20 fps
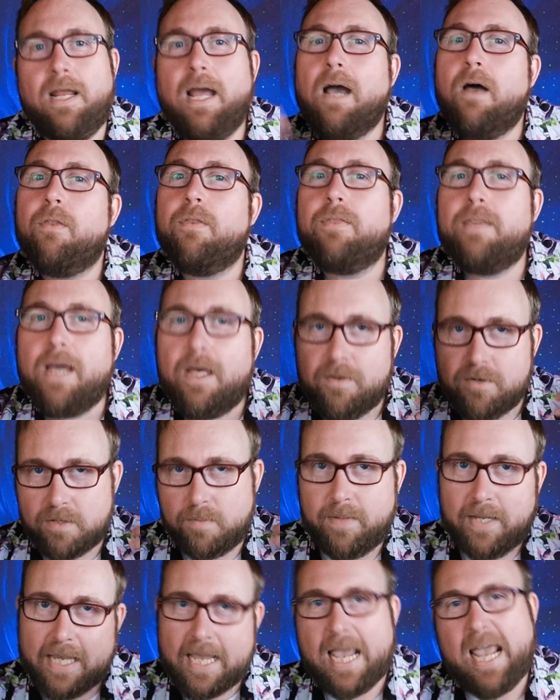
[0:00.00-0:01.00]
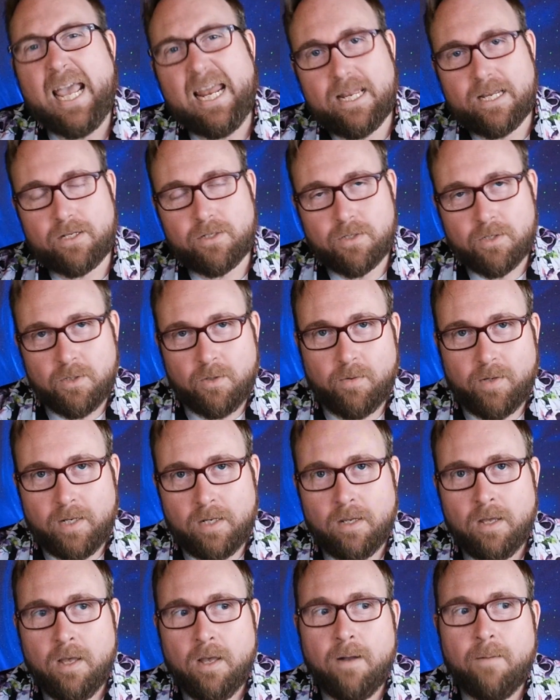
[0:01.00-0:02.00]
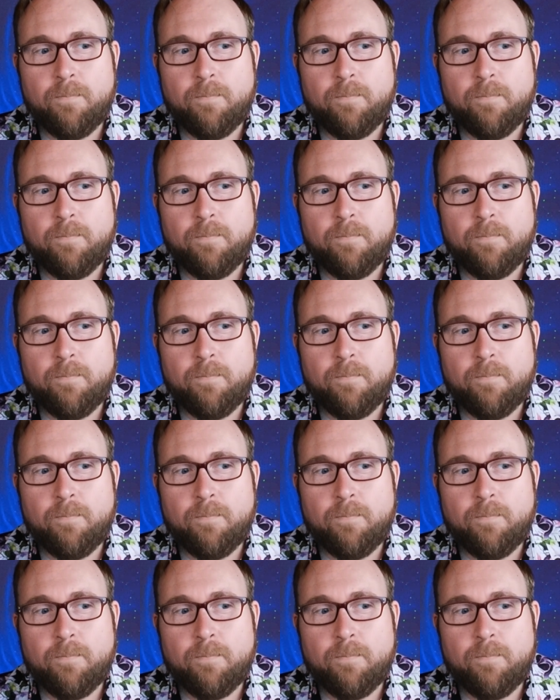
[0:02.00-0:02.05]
Now there's a mechanic to it,